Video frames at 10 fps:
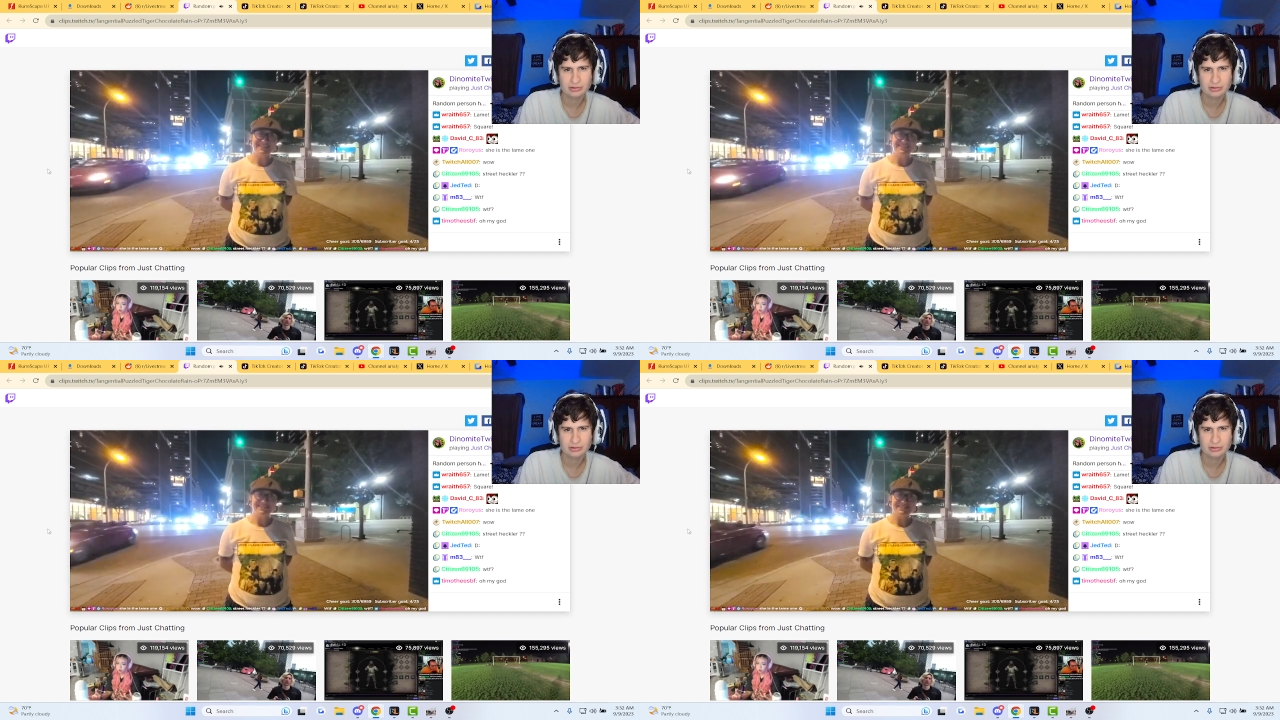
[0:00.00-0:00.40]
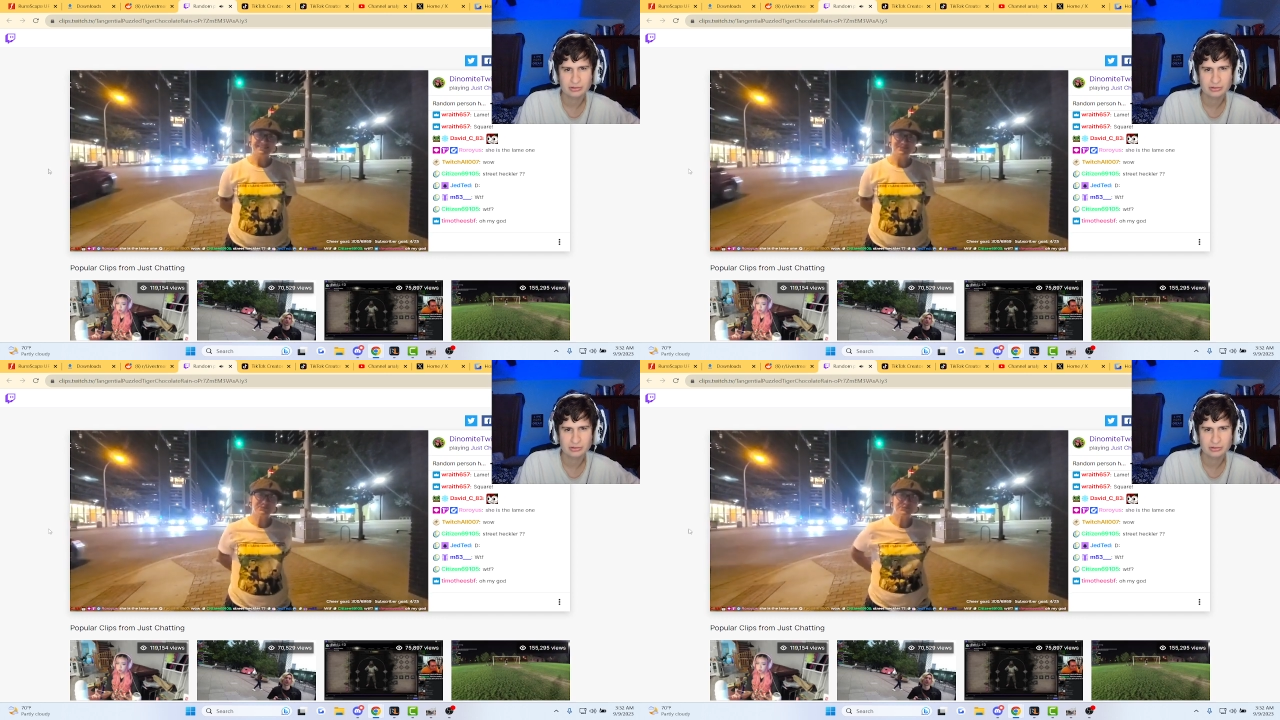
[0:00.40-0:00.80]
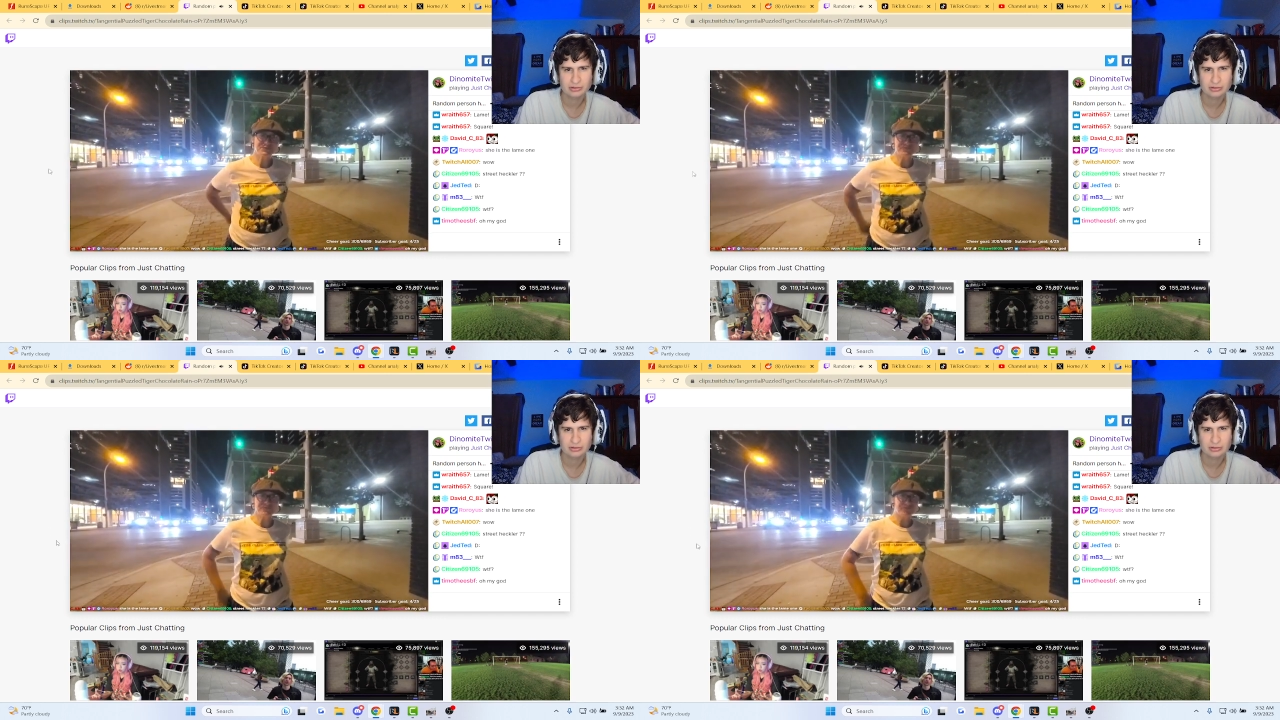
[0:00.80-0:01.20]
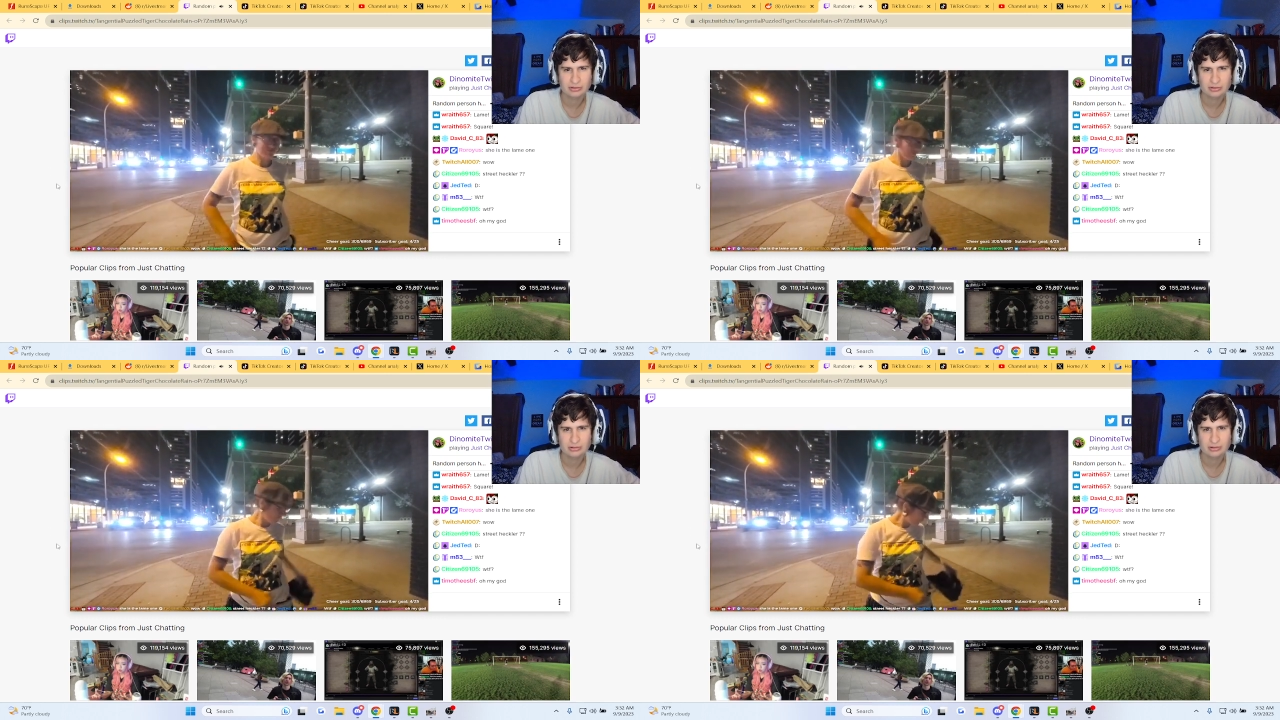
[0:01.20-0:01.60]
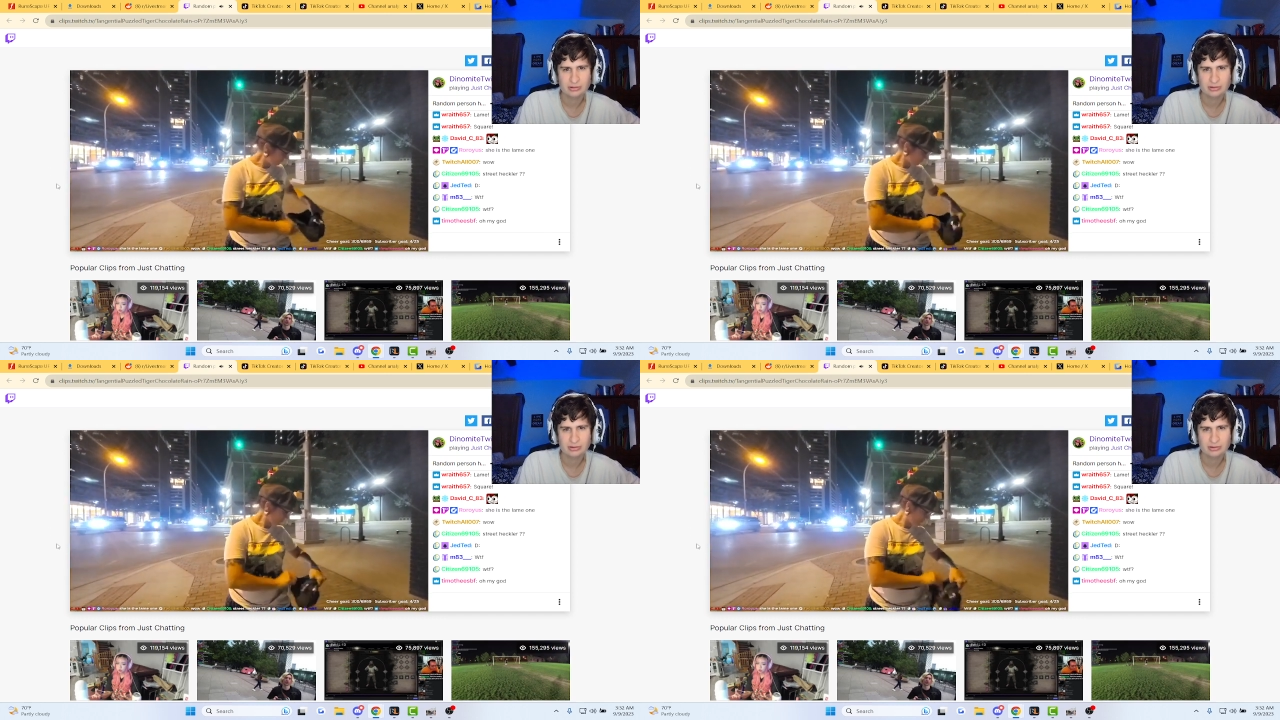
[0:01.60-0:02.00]

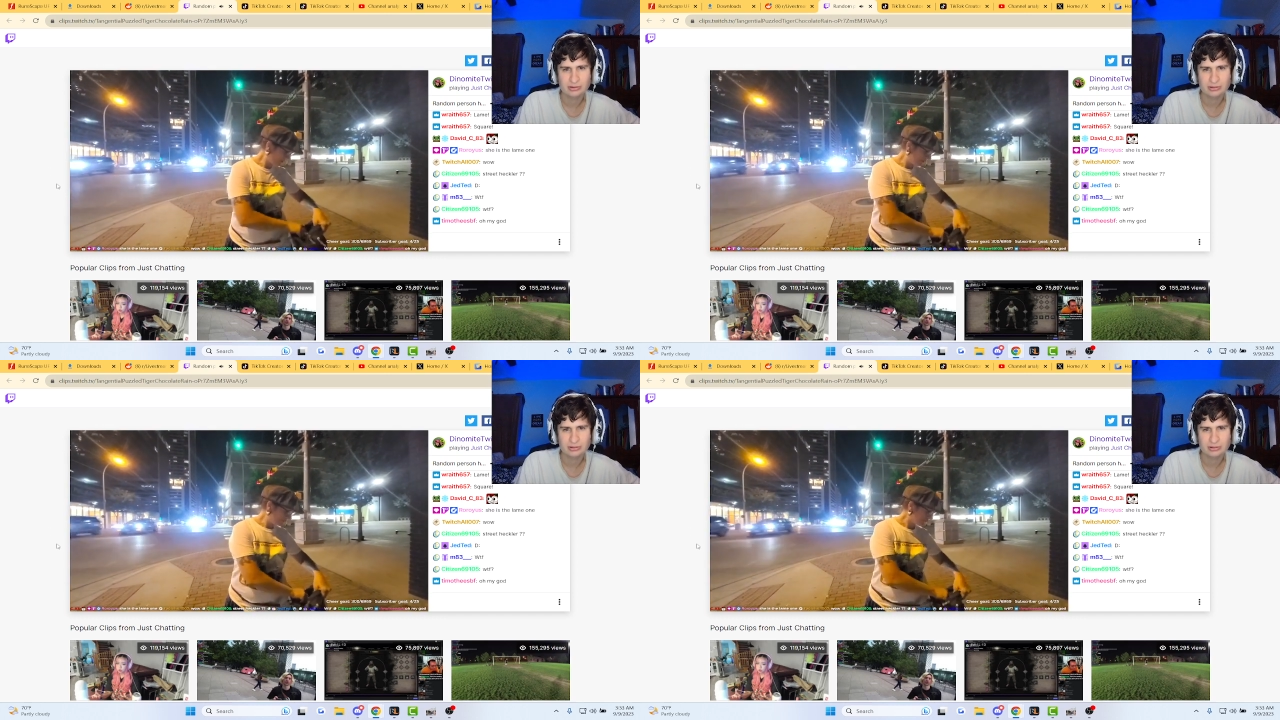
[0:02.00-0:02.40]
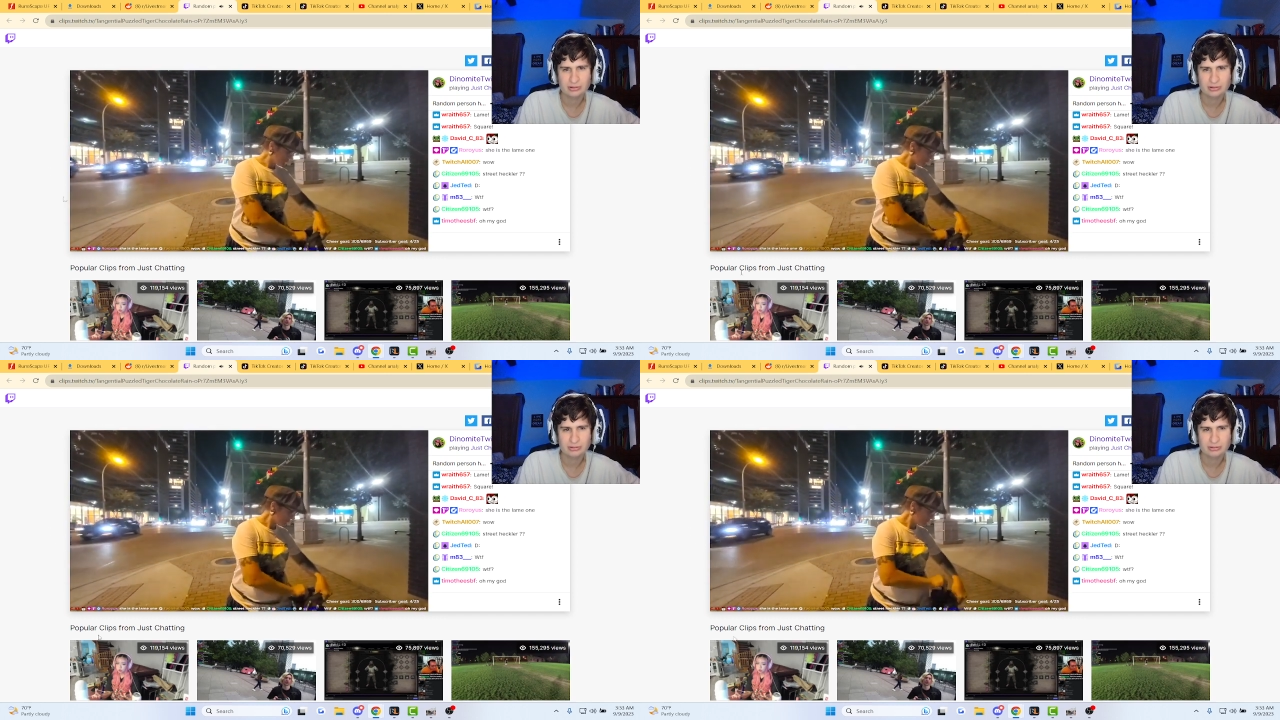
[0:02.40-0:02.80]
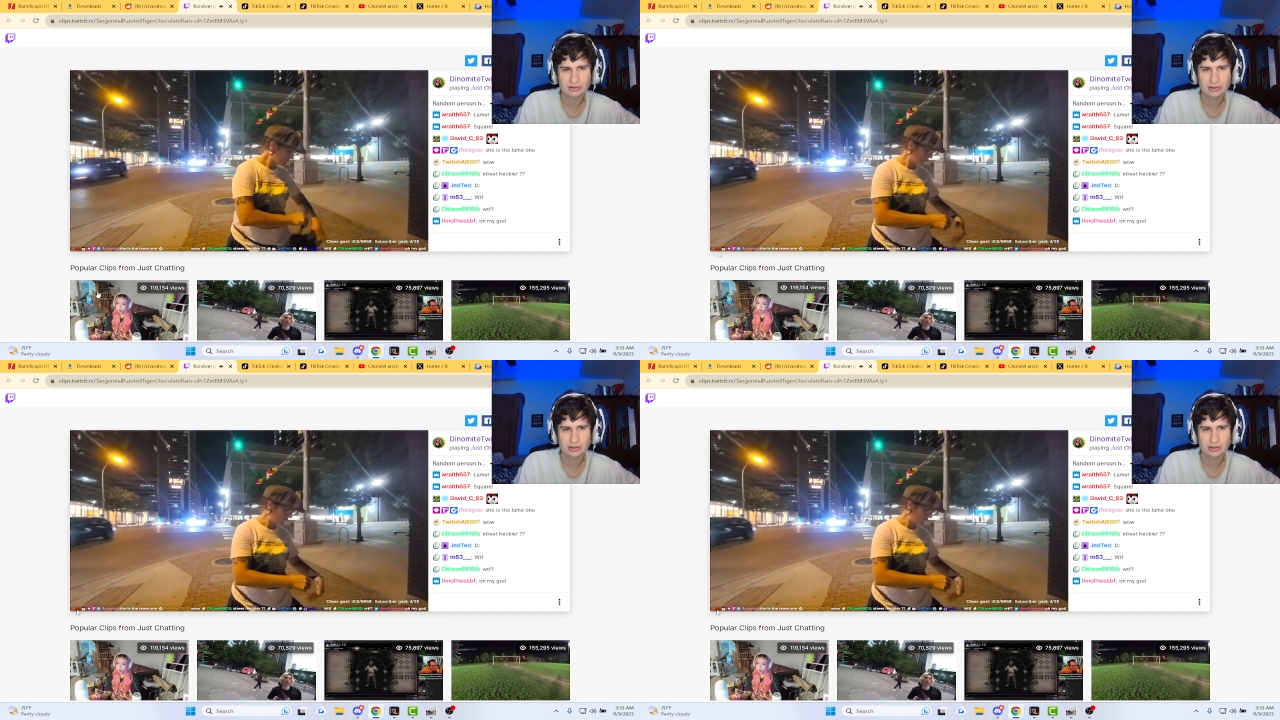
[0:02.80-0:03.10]
(silence)